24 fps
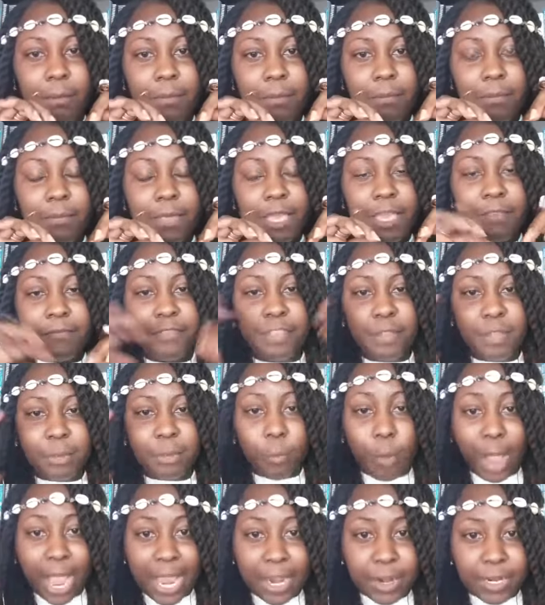if the
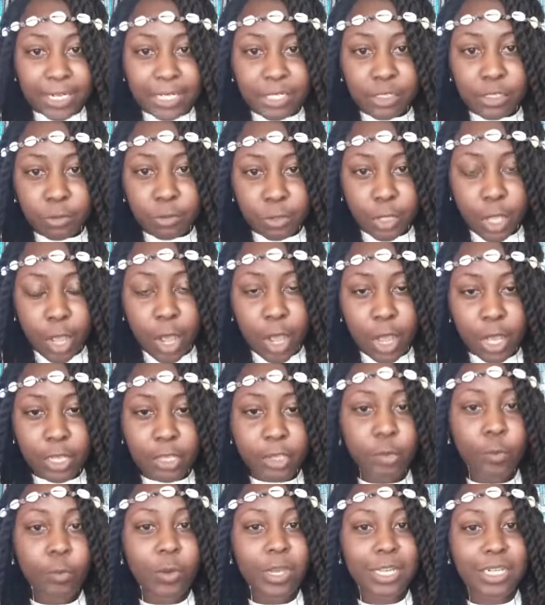wire is too long,
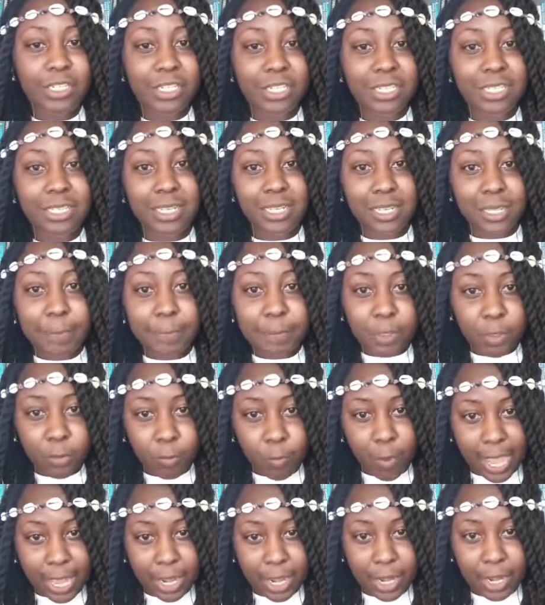you want to just clip the
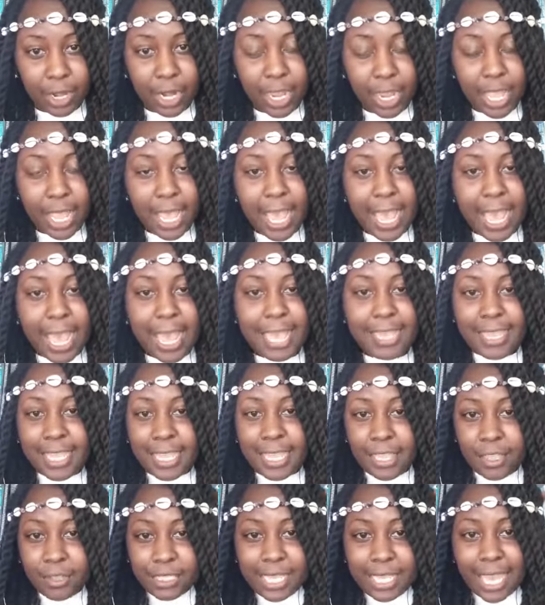wire. And
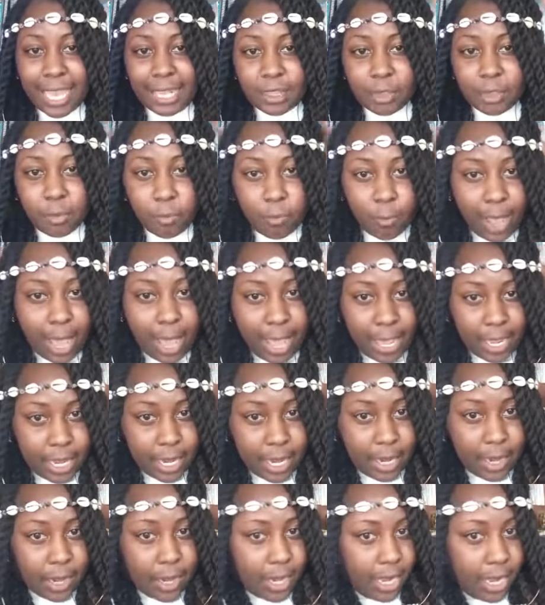then you take the
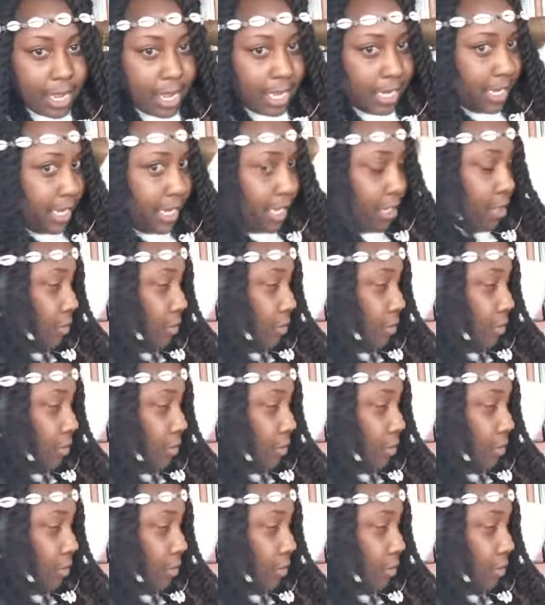wire and then you